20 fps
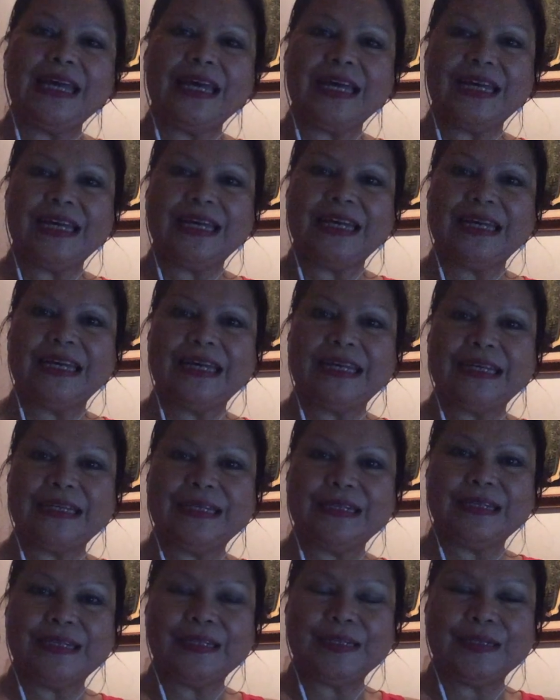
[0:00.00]

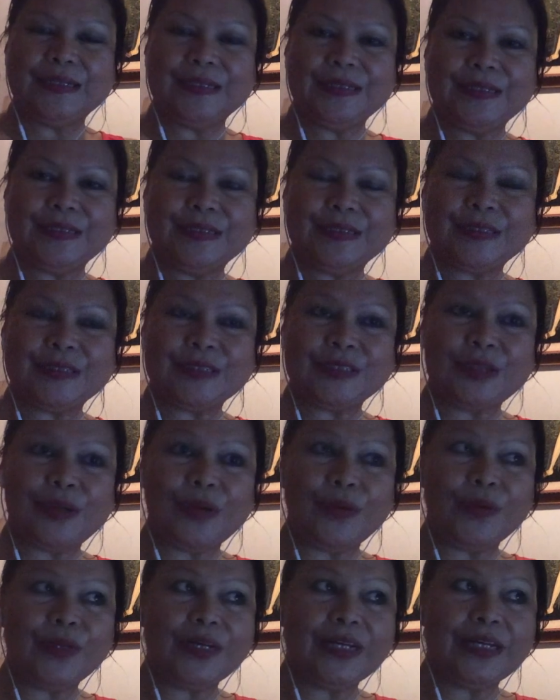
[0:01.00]
Uh, so
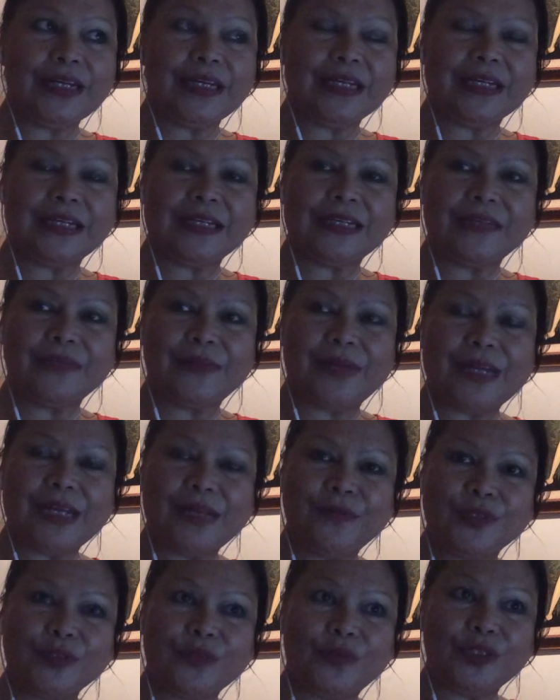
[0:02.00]
uh, while he
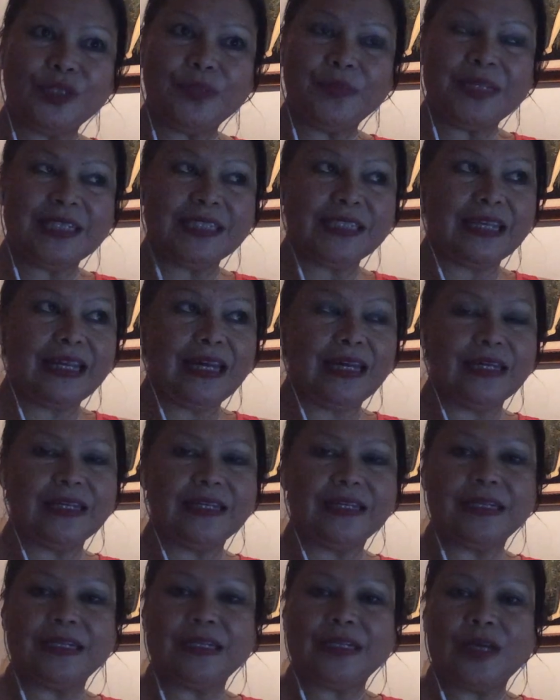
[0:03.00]
was watching me, this guy
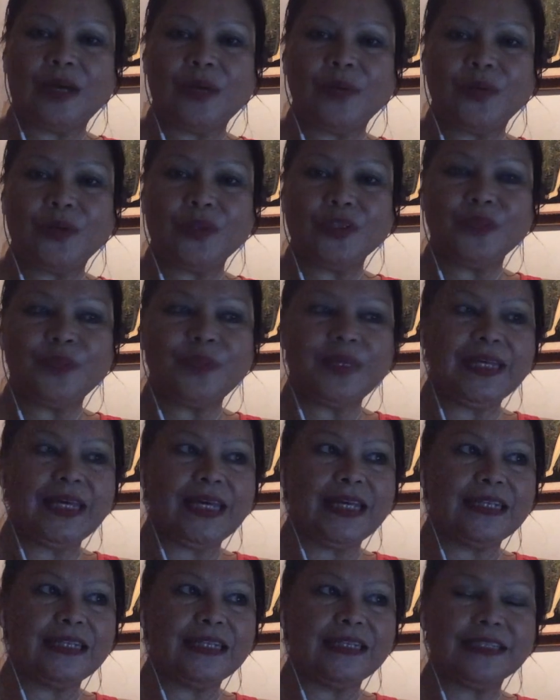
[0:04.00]
uh, approached me
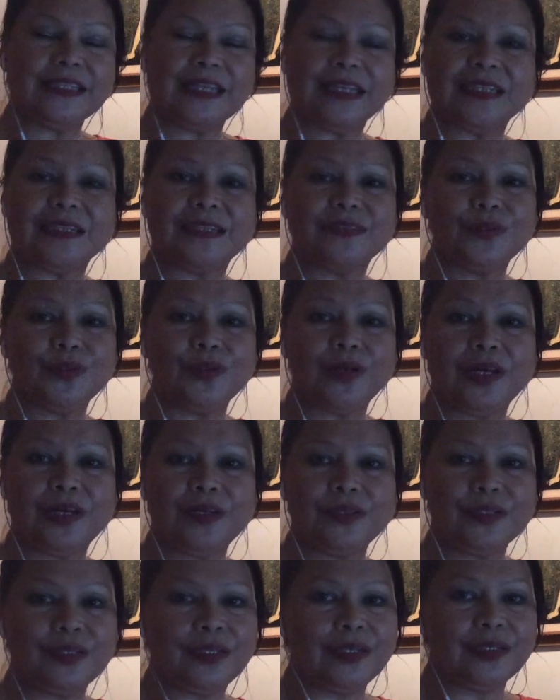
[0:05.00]
and said, uh,
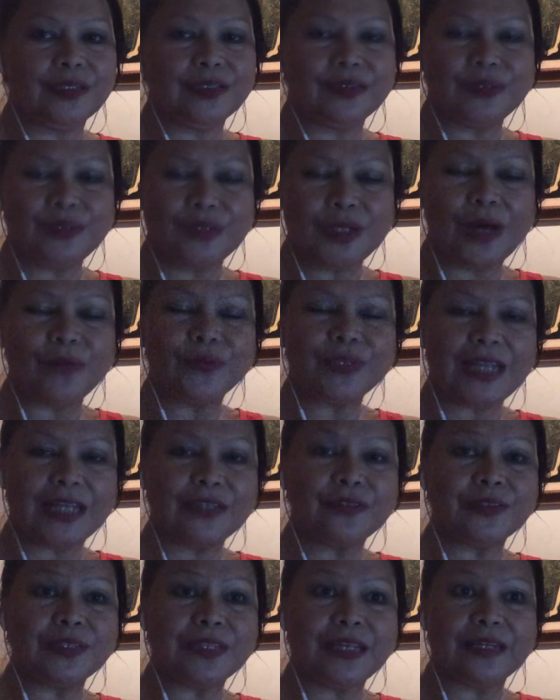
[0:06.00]
uh, "You know, I would like
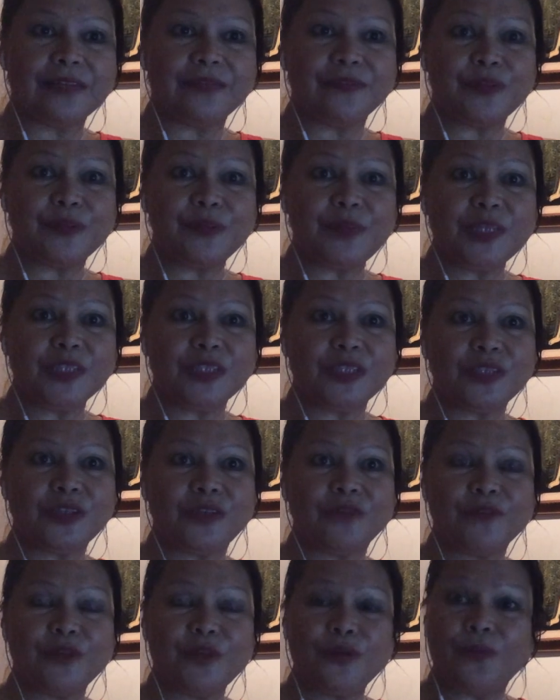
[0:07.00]
to take a few pictures
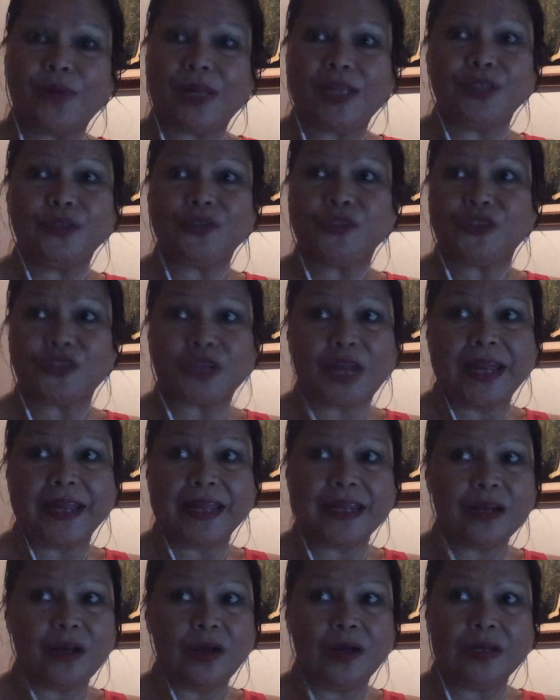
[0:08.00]
of you while you're
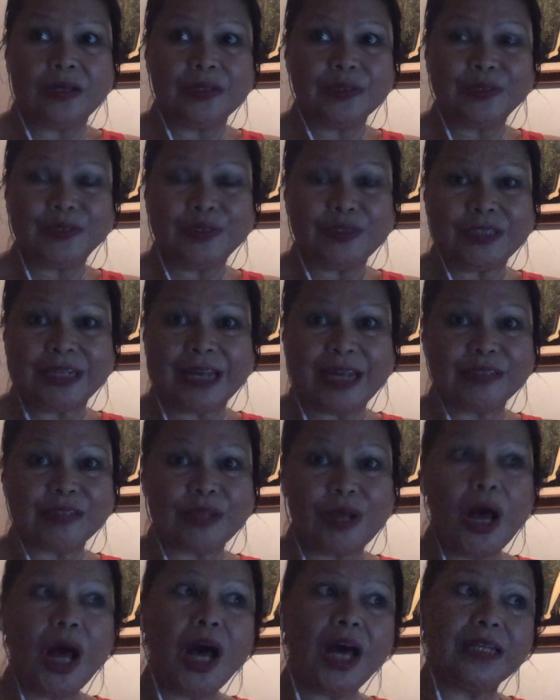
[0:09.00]
trying uh, the dress
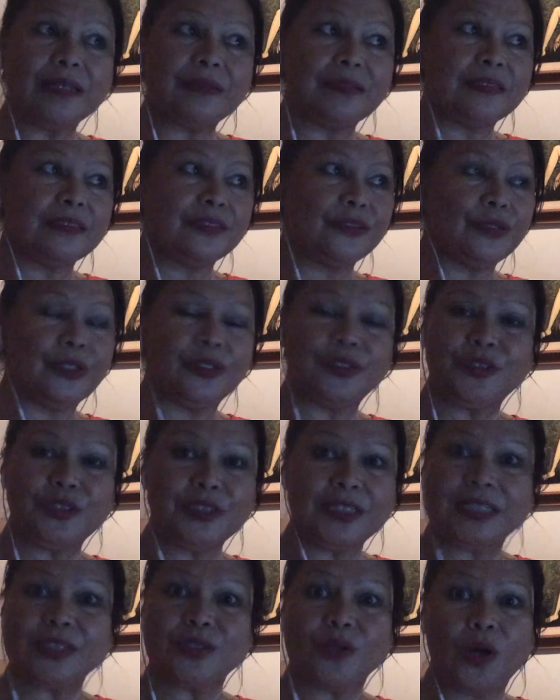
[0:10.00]
on. So you
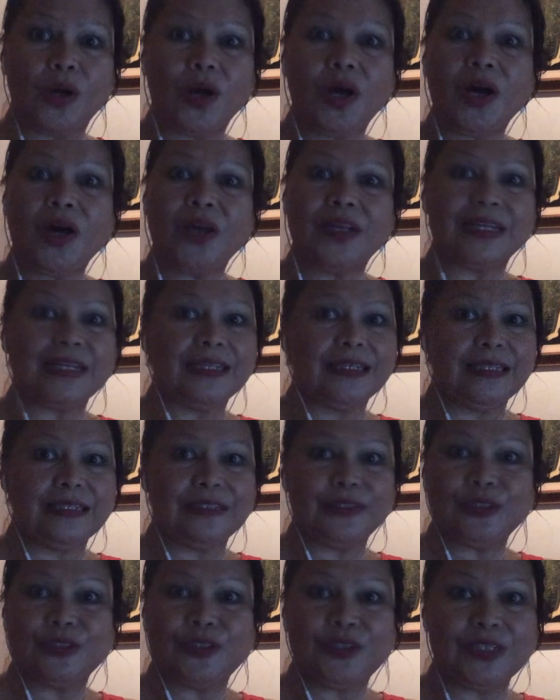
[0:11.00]
just go on; eh,
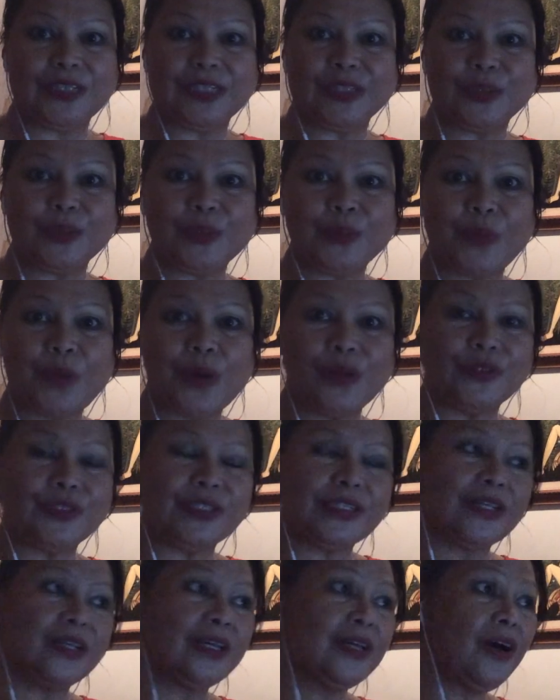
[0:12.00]
you don't need to
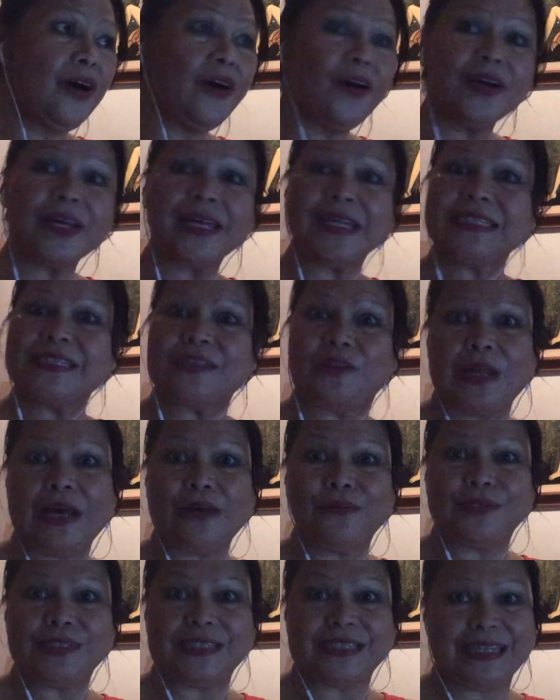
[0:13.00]
pose." Okay, so that
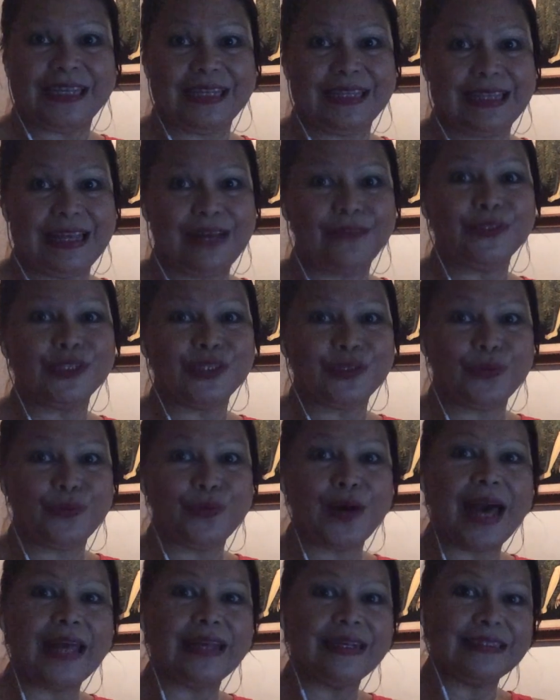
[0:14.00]
was it. That was
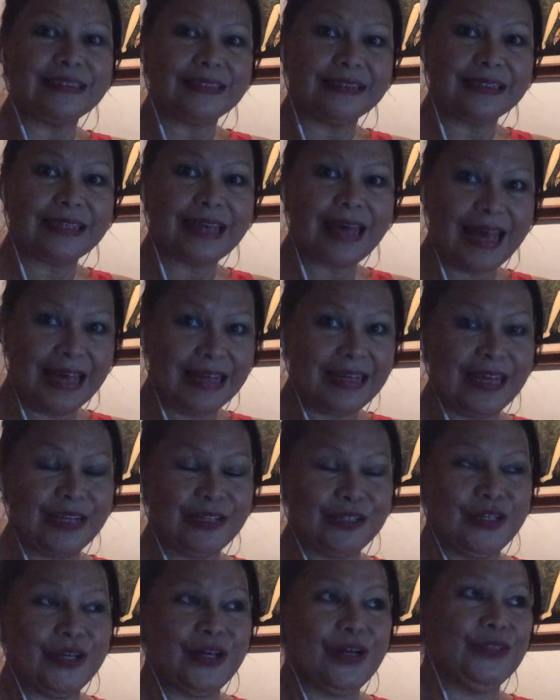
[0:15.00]
one
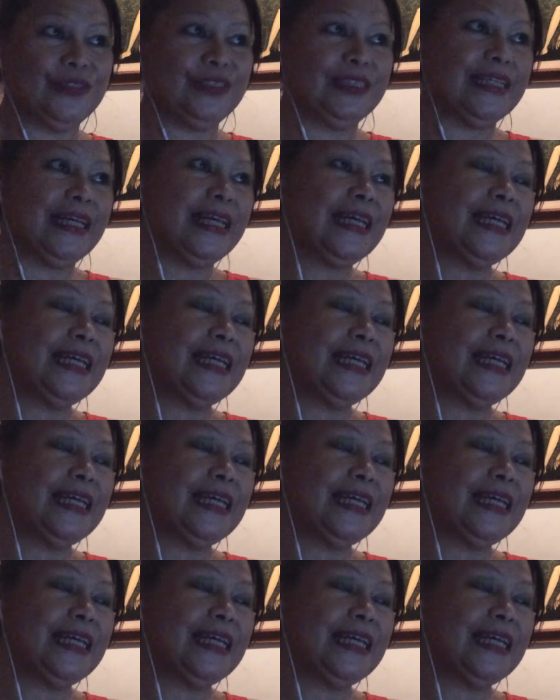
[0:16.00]
anecdote.